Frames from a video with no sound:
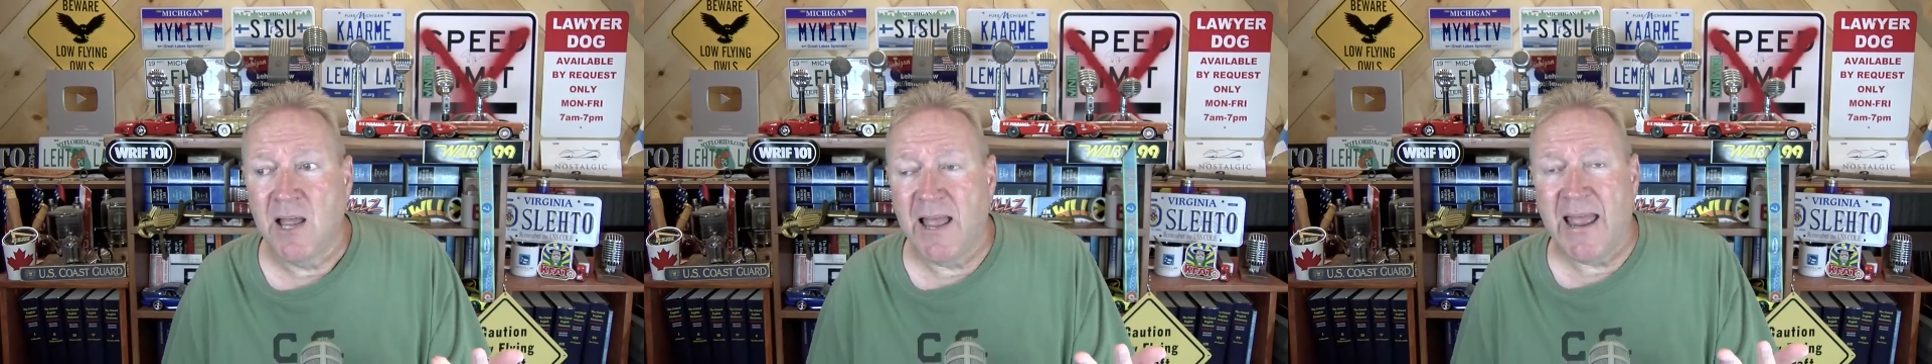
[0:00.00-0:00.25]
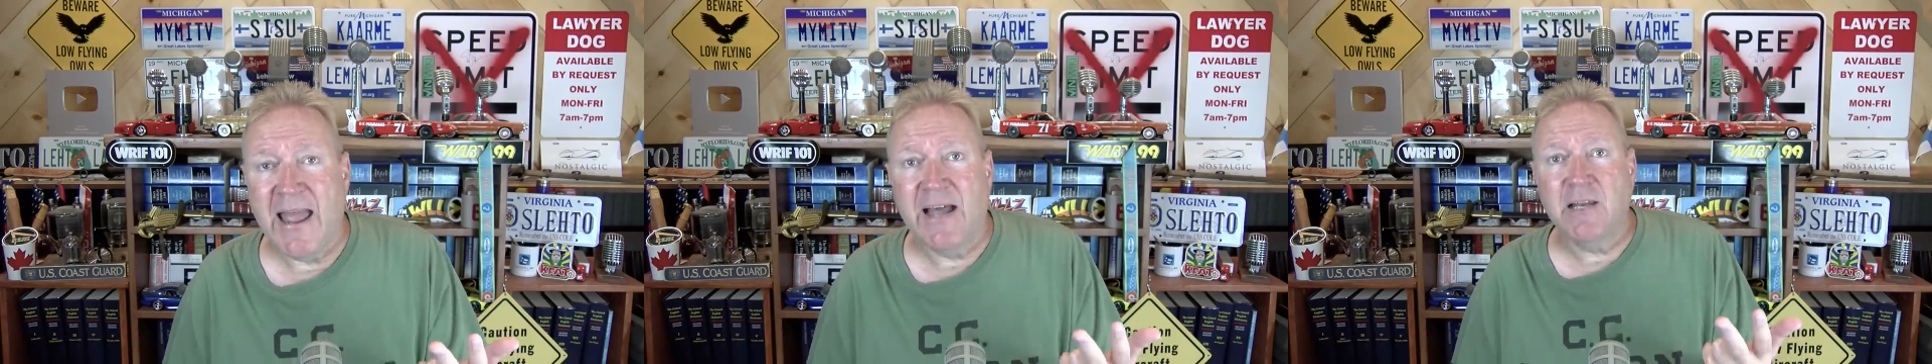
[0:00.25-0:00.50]

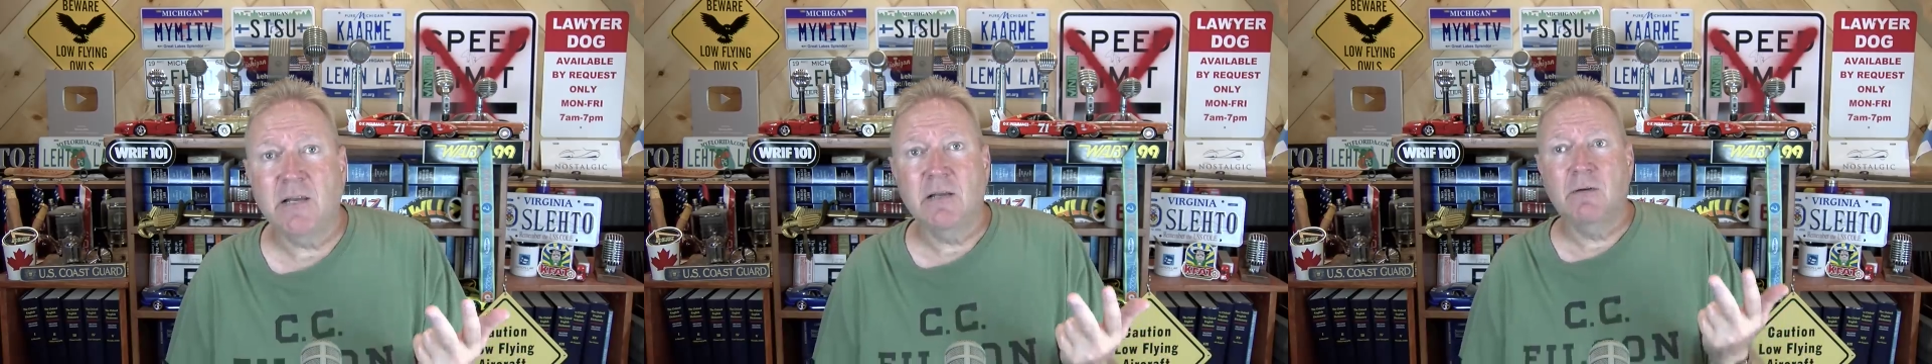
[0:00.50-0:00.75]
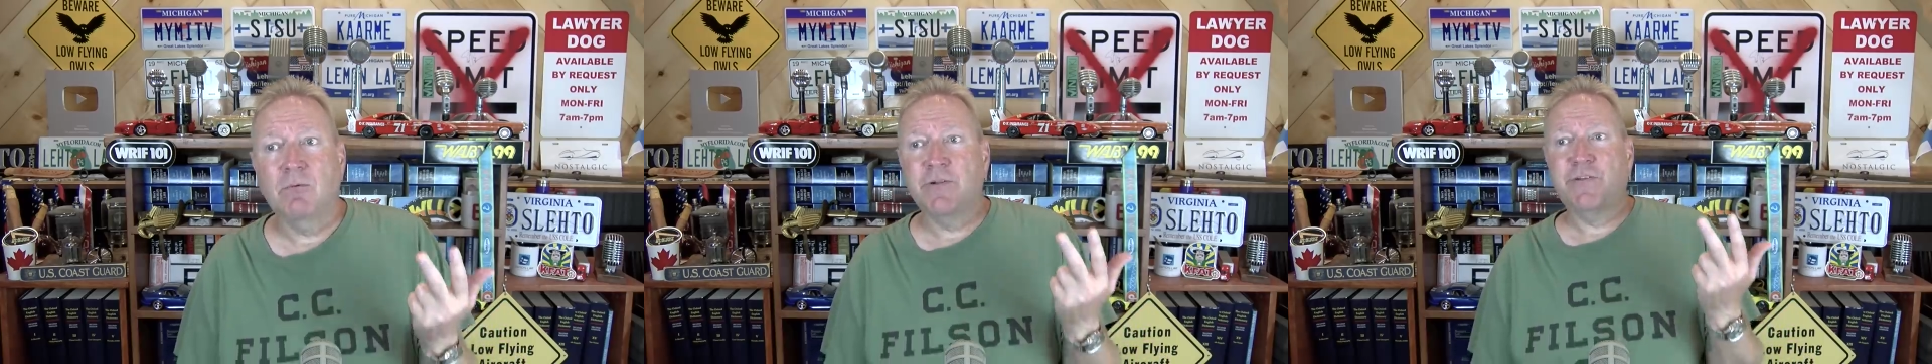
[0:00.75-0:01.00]
And
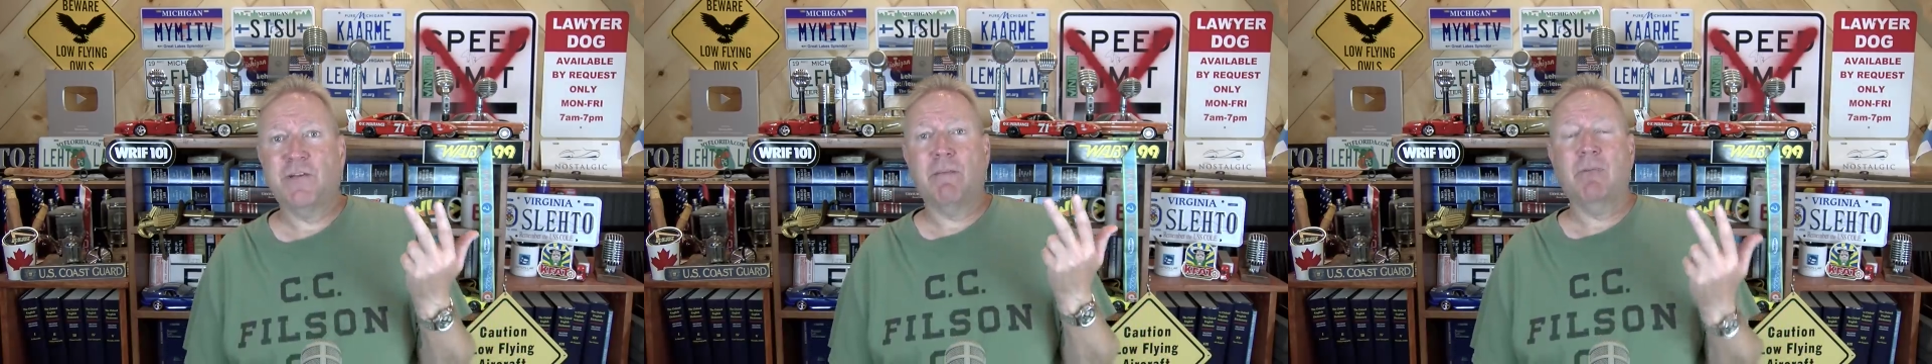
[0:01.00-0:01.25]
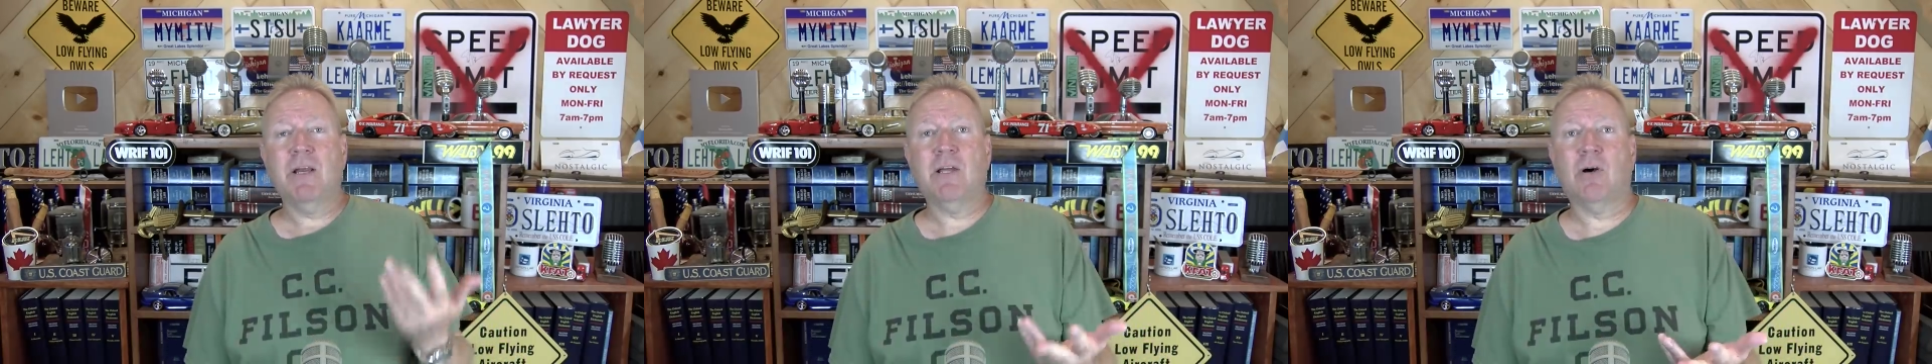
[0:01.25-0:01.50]
when
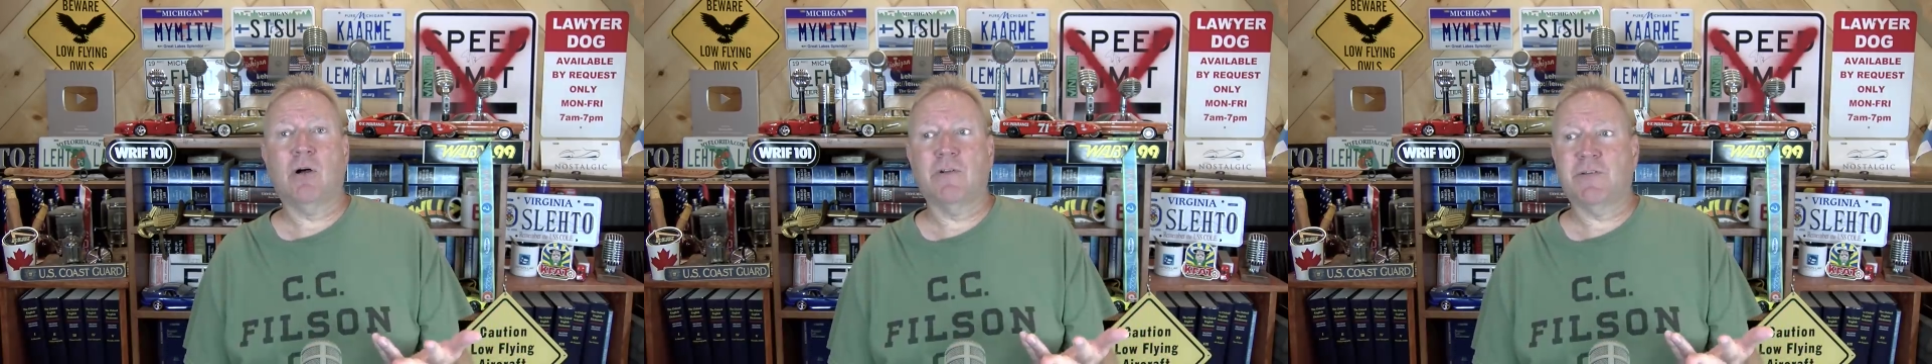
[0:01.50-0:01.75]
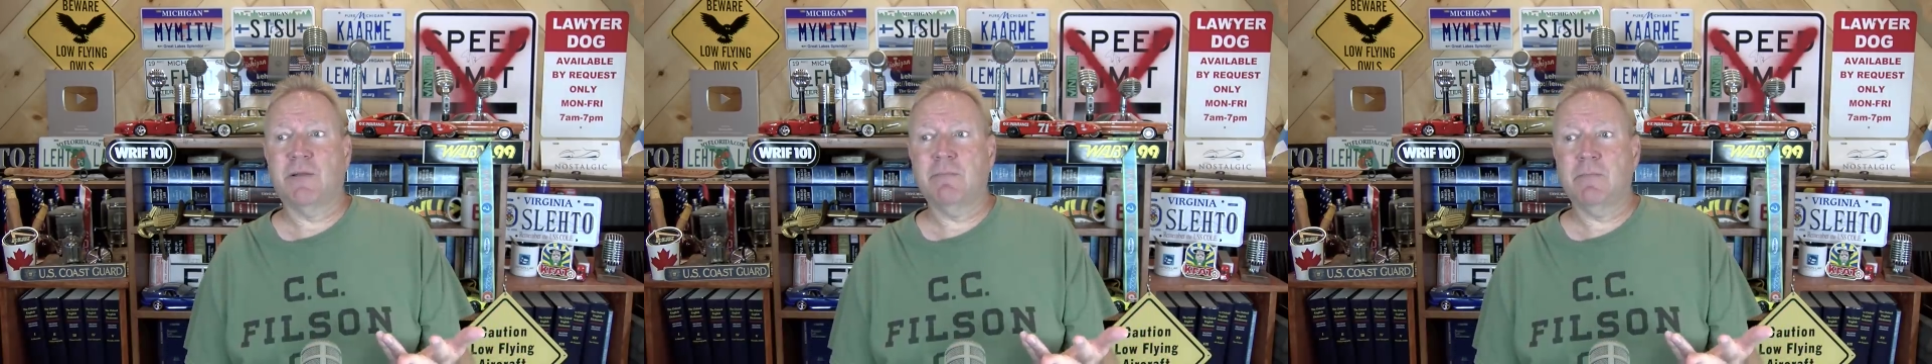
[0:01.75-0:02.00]
somebody
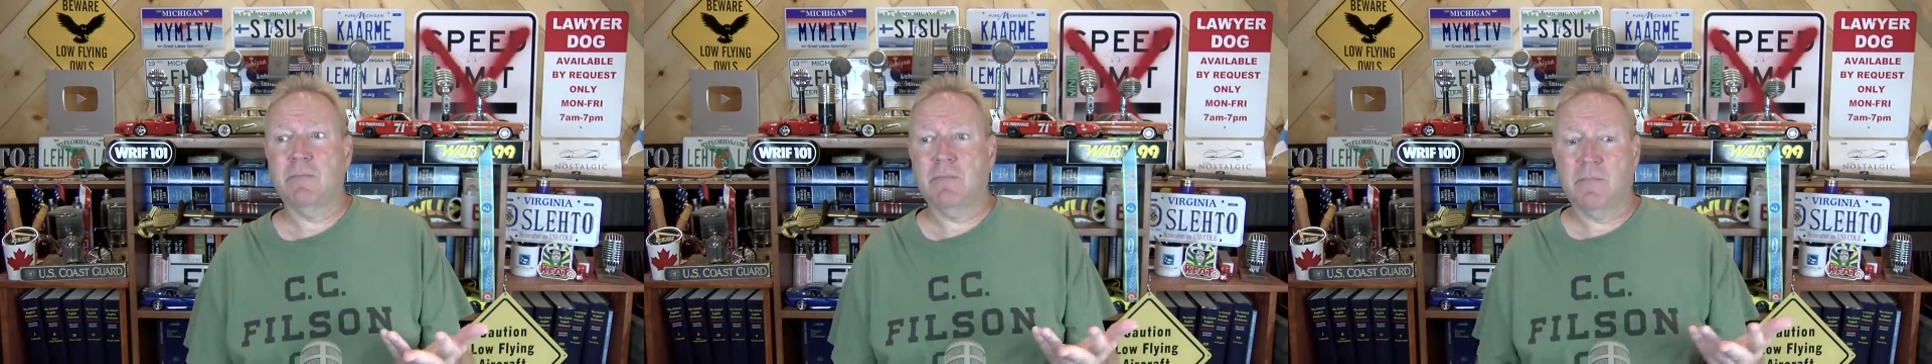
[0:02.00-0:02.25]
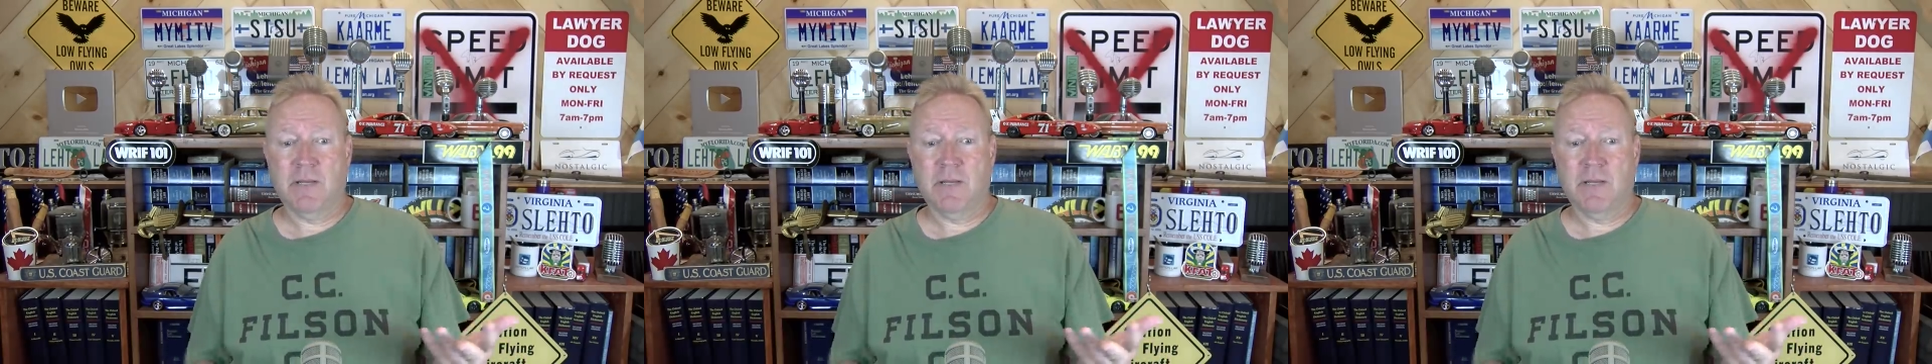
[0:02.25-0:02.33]
calls them